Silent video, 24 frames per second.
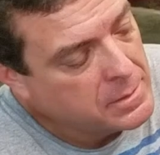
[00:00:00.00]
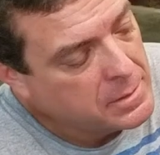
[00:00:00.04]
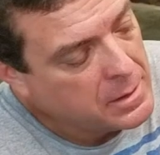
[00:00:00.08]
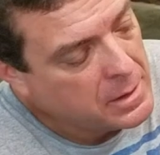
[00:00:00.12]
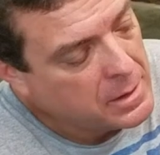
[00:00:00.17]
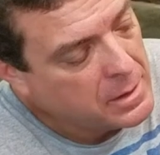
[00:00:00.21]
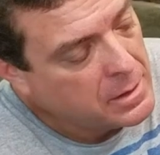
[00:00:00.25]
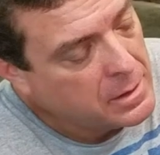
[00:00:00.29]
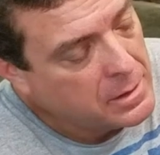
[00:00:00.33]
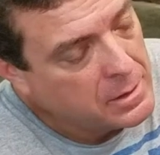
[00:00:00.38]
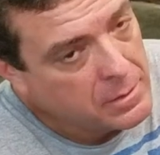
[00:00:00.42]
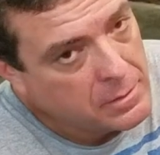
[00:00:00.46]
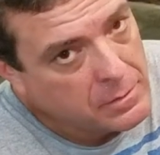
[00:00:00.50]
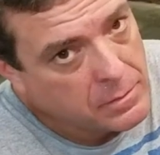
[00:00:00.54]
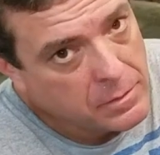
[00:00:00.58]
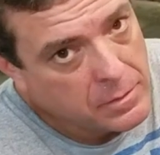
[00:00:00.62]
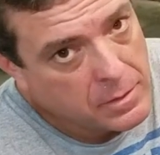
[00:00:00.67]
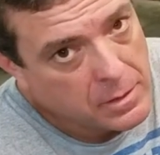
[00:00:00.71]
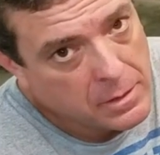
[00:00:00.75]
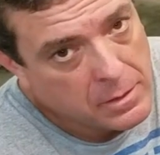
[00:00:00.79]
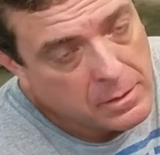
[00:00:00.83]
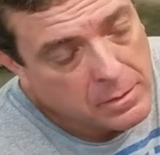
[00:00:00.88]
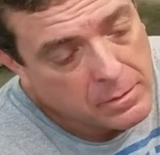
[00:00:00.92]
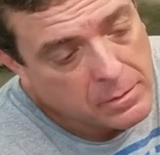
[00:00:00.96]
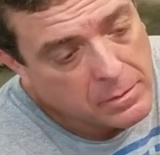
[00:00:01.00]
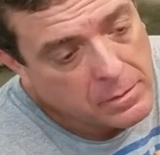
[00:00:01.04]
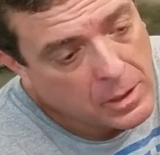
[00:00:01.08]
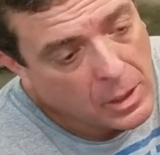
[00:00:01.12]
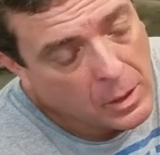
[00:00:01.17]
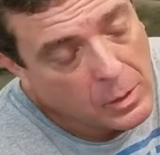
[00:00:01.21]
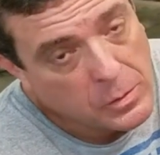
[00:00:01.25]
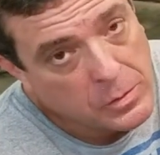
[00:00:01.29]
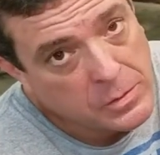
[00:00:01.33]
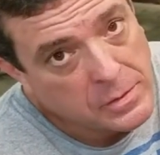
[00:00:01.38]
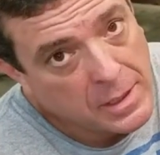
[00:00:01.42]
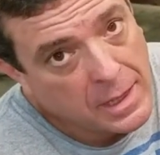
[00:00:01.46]
the
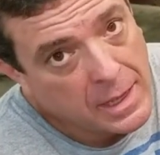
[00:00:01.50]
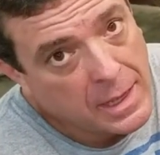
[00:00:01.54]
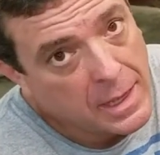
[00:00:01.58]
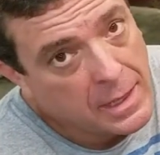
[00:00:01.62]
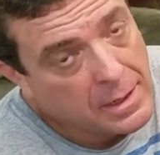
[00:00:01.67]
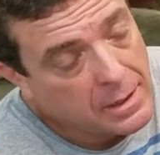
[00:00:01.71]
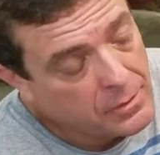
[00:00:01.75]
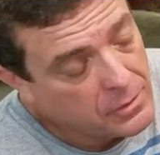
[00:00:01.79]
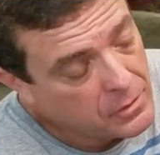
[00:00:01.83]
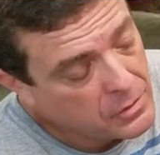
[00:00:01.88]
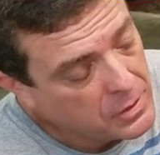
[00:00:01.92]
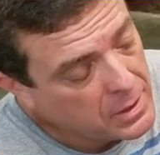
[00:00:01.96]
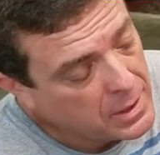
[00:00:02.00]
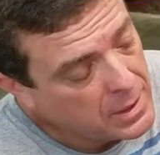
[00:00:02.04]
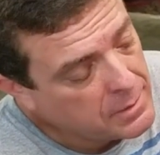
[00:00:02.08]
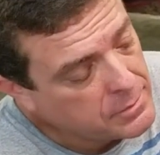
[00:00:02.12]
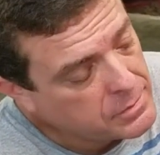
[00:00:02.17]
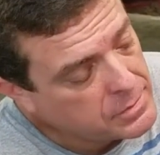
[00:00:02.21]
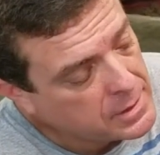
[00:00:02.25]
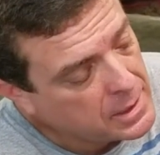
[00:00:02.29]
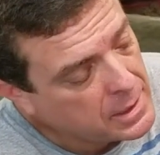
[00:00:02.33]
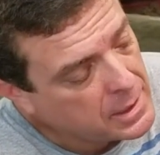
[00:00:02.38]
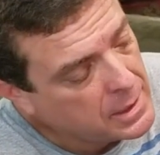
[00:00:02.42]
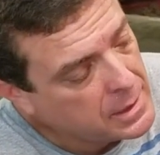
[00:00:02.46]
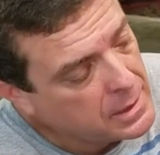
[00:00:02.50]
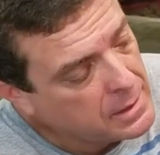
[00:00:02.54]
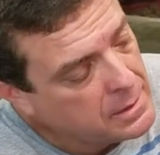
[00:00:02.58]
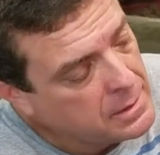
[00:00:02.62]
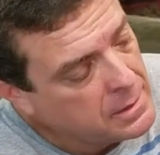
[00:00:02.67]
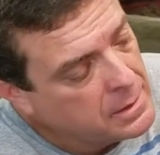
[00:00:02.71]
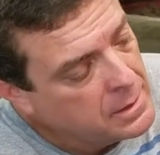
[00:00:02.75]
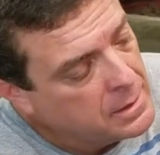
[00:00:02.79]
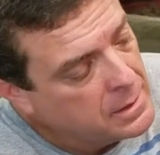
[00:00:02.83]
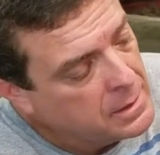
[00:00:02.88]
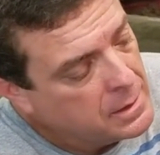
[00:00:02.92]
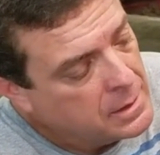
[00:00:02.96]
coast side and the drive side.
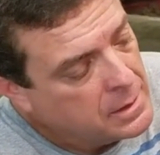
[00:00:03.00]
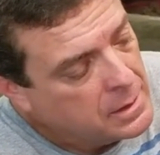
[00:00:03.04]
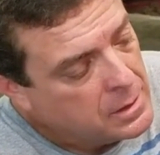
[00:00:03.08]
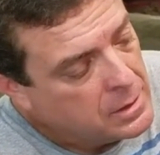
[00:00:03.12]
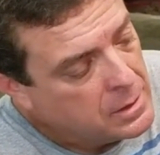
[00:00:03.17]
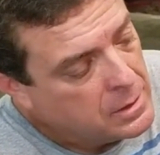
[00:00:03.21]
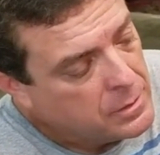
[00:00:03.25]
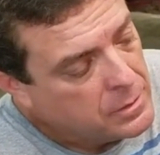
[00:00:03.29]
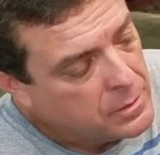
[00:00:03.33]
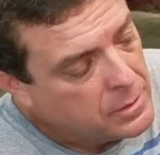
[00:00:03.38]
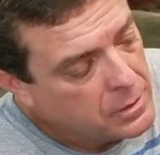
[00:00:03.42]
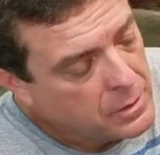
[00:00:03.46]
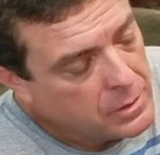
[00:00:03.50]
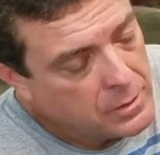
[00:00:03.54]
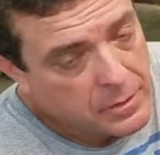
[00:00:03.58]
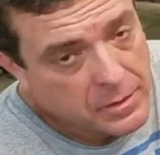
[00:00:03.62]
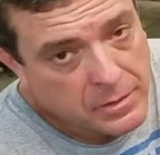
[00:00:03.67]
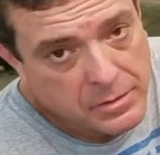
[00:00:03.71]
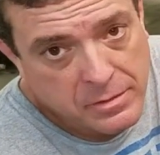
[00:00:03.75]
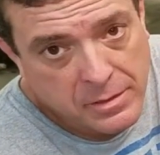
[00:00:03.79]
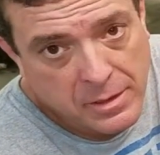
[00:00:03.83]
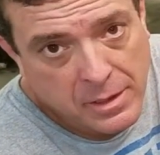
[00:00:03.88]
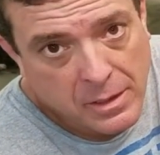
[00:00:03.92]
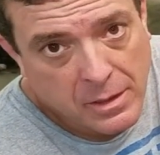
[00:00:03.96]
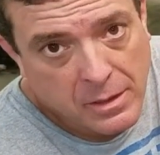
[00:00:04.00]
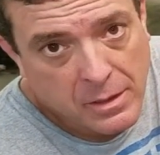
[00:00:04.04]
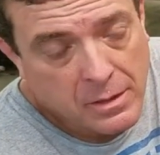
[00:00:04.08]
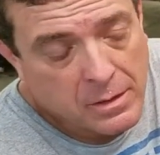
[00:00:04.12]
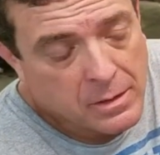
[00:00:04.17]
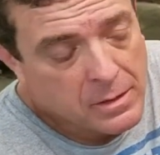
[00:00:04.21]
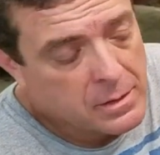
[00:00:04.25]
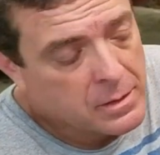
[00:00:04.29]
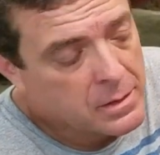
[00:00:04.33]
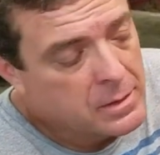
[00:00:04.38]
They're in the center.